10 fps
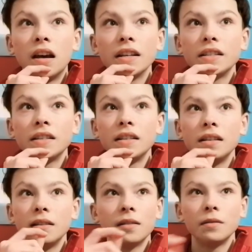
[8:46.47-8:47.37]
like,
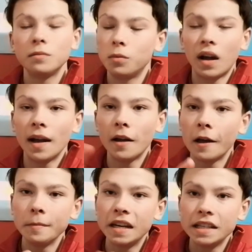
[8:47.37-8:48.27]

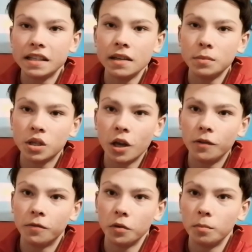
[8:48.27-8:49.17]
how many teams
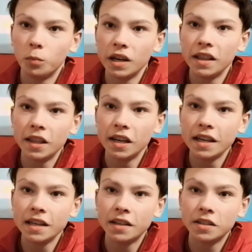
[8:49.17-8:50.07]
go from winning the
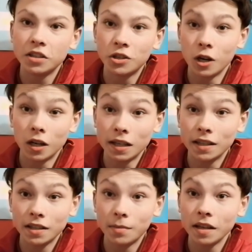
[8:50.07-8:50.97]
league to
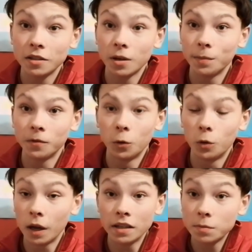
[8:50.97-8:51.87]
struggling to make top
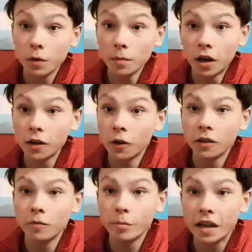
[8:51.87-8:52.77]
four? And we might
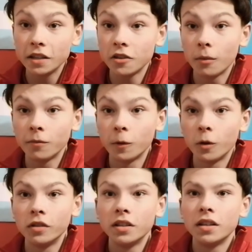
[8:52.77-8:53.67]
not even make top
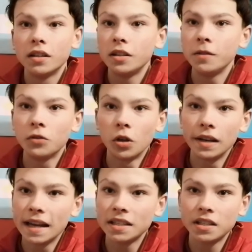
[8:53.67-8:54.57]
four. You've
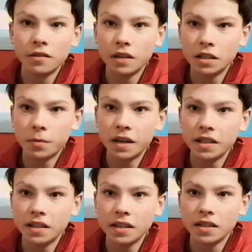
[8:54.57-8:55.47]
got Leicester in
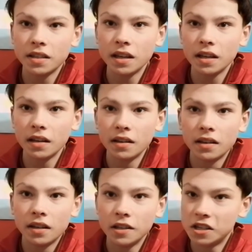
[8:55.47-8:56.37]
2016
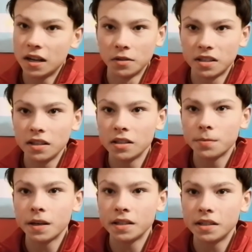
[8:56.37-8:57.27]
and Chelsea in
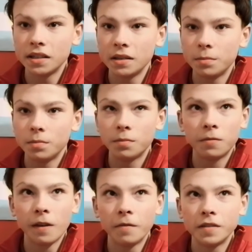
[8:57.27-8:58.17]

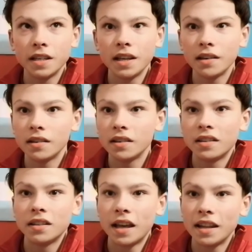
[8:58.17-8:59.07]
2015.
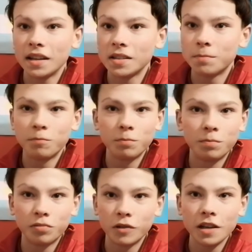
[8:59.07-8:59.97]
That's
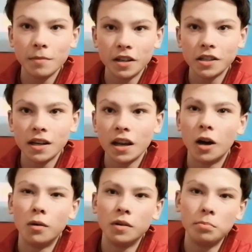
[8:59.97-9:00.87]
pretty much it.
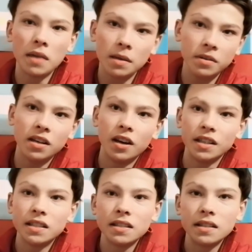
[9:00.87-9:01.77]
Oh, and maybe
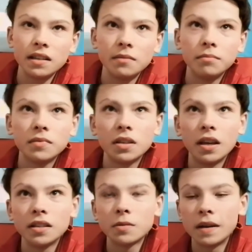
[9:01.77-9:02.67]
United in
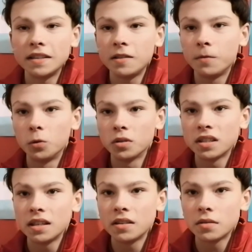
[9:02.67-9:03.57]

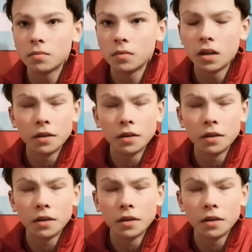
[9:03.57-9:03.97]
2013 as